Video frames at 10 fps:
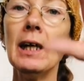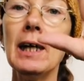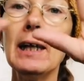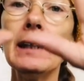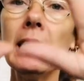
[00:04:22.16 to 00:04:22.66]

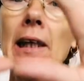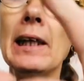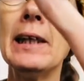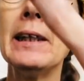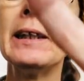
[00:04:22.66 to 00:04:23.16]
and
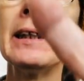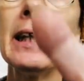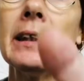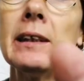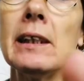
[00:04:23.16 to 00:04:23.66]
letting
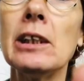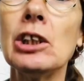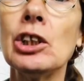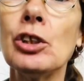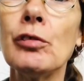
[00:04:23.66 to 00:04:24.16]
that
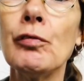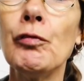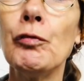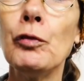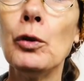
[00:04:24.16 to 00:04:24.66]
tension
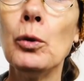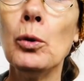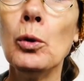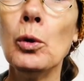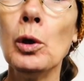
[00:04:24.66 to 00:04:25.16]

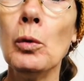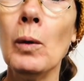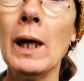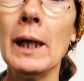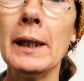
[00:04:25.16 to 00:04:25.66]
fall
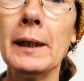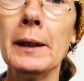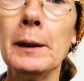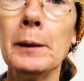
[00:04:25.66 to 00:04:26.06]
away.